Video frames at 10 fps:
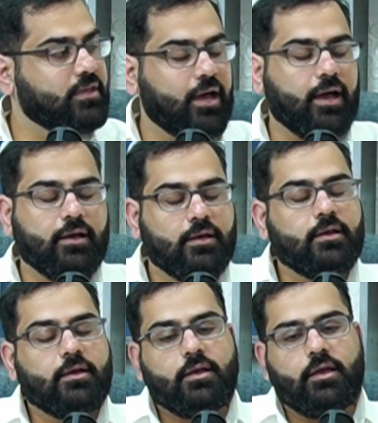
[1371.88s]
Yeah,
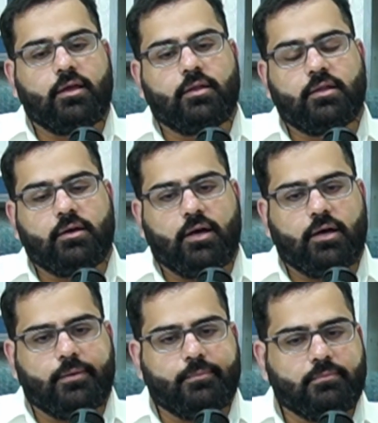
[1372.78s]
in
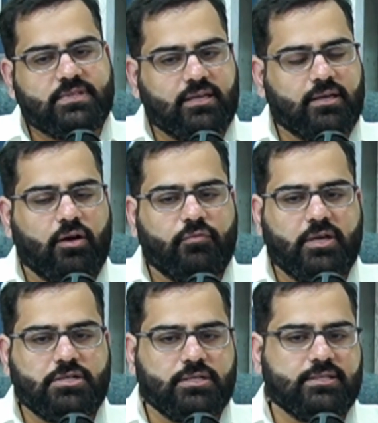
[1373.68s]
taking care of
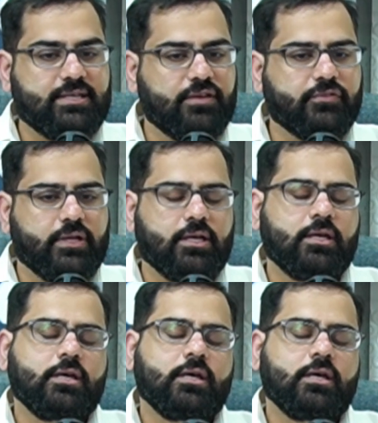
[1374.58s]
patients safely.